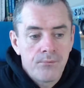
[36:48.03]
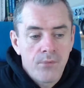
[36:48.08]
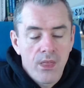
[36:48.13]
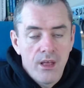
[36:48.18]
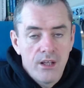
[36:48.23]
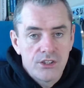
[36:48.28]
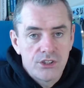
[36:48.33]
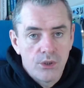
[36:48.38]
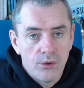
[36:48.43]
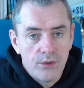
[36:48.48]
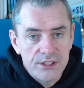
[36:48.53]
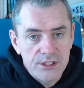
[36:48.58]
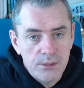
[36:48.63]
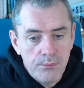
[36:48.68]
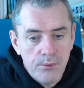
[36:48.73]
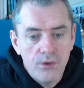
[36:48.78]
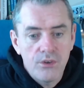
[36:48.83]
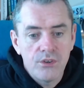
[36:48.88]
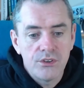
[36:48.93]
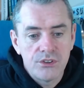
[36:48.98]
So I
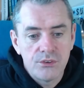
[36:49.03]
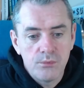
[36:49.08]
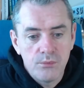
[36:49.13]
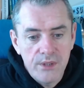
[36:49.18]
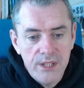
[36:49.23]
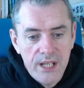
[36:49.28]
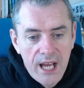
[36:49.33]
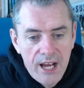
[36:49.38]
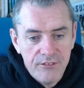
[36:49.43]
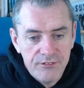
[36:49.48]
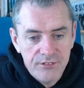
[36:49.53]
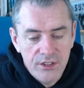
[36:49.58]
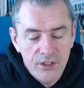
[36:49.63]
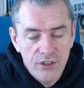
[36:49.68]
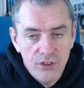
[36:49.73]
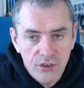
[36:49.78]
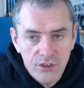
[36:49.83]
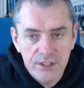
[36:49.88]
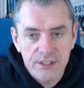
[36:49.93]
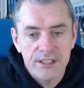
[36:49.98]
suppose we have to
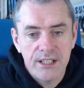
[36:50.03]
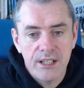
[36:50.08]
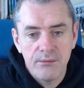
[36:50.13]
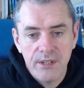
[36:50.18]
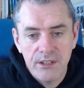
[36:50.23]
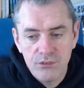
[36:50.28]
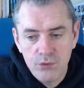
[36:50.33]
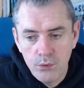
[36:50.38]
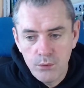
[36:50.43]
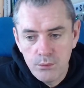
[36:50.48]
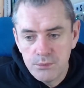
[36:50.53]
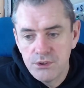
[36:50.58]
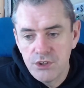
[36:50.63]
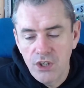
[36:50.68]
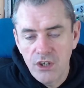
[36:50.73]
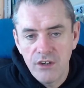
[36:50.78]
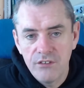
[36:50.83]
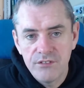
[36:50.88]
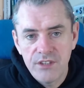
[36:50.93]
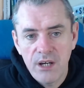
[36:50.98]
look at that. We have to
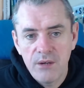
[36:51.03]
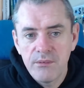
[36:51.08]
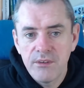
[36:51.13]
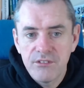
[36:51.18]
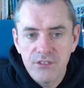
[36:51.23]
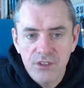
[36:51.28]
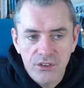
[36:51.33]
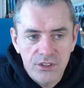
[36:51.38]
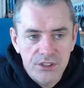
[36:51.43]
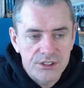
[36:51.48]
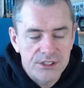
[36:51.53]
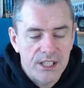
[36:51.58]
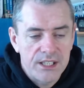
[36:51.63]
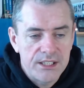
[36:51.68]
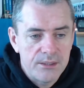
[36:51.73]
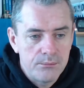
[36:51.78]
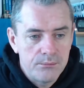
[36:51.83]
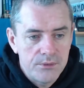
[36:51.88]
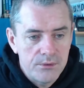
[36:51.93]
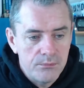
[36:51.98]
observe that. We have to understand
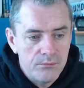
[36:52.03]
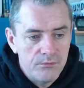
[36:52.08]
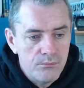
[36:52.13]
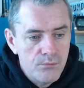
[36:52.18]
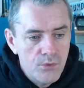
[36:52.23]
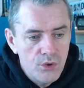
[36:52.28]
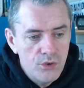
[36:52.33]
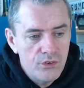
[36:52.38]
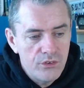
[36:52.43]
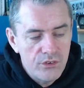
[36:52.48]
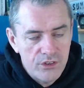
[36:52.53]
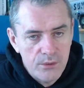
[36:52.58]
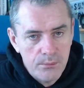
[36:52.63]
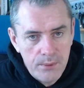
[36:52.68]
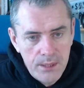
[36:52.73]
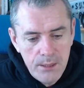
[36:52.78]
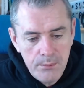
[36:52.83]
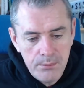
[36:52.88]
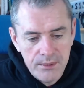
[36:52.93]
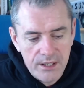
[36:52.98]
the mood of the
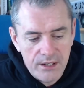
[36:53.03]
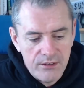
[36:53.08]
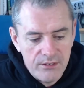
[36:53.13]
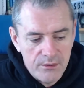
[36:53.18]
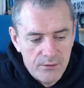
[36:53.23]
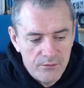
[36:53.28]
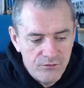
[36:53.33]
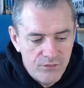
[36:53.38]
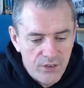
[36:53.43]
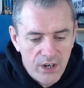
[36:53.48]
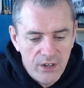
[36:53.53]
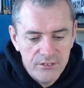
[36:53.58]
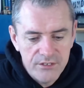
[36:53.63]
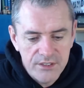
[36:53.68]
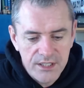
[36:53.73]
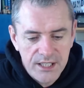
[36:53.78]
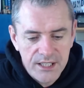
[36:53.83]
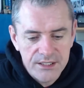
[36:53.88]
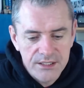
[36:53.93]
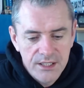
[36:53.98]
people that are involved in
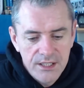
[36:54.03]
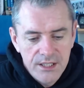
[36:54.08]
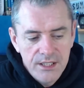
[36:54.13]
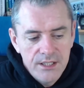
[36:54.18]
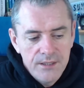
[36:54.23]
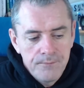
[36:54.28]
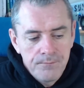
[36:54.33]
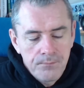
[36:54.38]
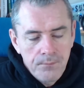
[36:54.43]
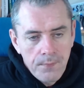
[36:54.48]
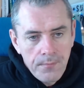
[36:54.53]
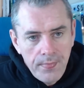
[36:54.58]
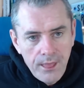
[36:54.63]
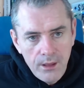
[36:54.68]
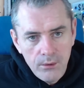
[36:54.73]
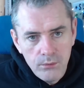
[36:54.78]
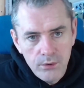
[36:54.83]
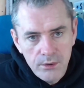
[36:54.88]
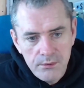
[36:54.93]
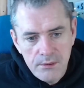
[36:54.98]
that. It
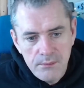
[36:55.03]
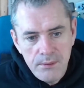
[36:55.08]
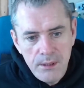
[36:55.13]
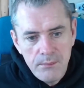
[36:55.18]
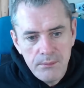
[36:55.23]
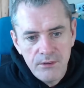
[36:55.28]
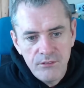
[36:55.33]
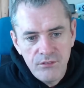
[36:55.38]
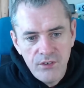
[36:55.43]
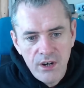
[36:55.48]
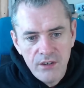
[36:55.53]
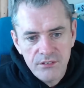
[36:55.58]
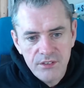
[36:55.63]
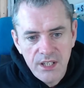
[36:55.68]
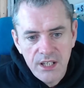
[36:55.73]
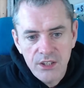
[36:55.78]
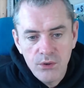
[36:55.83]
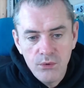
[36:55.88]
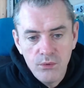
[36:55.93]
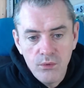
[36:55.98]
would have been people involved in
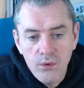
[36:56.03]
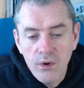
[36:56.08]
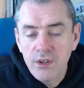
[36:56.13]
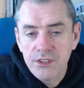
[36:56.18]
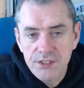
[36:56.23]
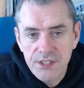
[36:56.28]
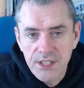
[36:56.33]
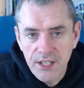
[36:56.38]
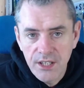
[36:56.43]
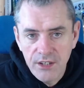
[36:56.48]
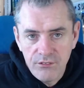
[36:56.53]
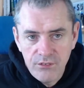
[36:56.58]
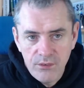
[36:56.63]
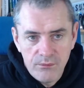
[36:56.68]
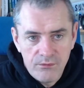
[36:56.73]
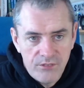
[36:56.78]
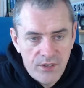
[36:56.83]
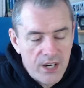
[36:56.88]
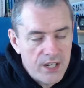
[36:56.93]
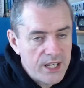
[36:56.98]
that who weren't there from
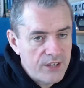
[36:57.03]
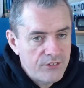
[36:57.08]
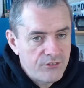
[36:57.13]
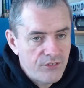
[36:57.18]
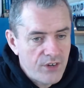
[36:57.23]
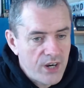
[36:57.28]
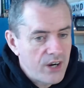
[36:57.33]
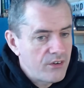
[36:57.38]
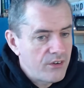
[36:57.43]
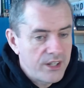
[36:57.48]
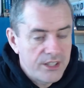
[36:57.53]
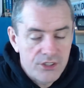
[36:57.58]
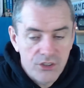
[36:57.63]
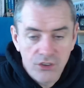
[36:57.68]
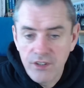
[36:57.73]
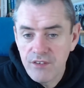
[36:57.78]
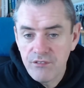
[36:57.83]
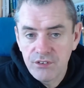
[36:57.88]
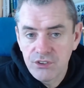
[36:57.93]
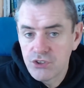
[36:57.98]
far left, far right, or
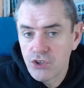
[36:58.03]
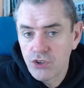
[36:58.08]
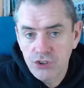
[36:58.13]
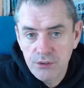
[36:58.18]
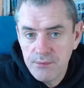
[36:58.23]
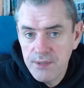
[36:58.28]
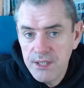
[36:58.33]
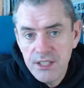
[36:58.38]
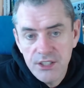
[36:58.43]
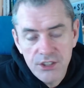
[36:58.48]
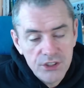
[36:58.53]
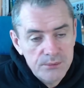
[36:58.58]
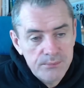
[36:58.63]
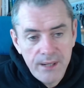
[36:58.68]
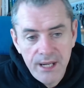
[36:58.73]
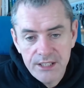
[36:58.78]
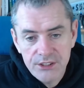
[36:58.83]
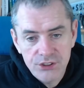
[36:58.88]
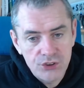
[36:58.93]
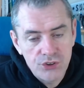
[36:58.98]
even social media, just
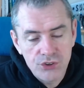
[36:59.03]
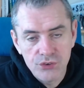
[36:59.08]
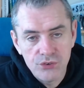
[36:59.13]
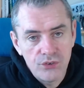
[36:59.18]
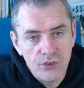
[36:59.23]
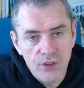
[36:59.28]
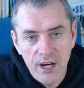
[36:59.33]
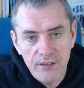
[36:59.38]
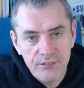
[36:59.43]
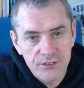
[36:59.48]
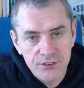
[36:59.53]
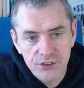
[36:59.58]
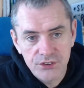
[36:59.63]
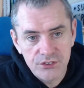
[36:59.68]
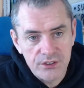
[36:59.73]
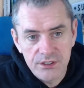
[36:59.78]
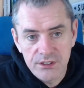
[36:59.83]
passing through Grafton Street.